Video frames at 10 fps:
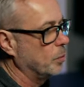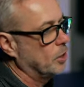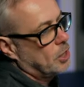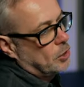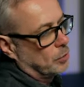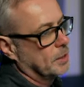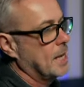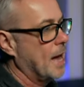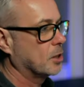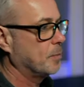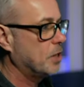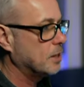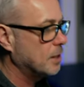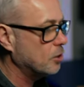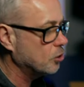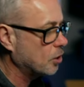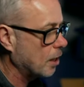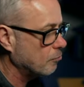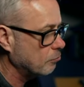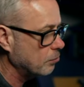So we can change all the text, but you can see it's just got
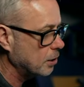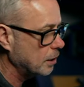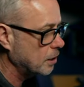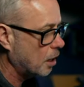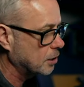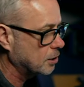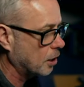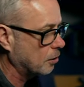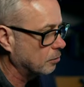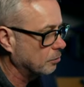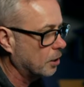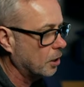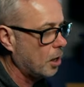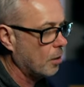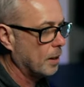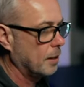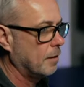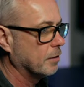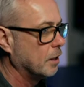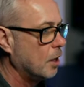that really nice subtle glow. I
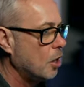love it.